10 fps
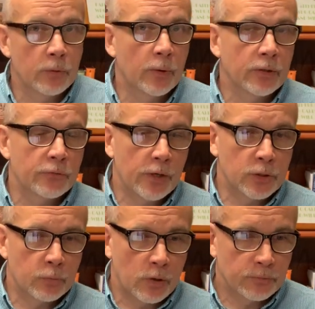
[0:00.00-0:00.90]
We want a
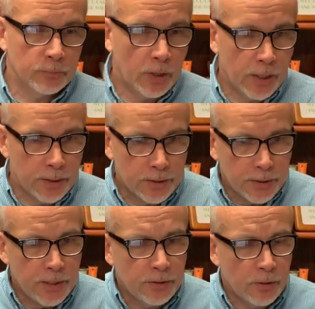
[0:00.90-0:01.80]
fresh word from God. And it's
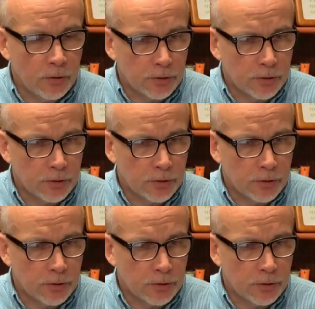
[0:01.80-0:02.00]
easy, though,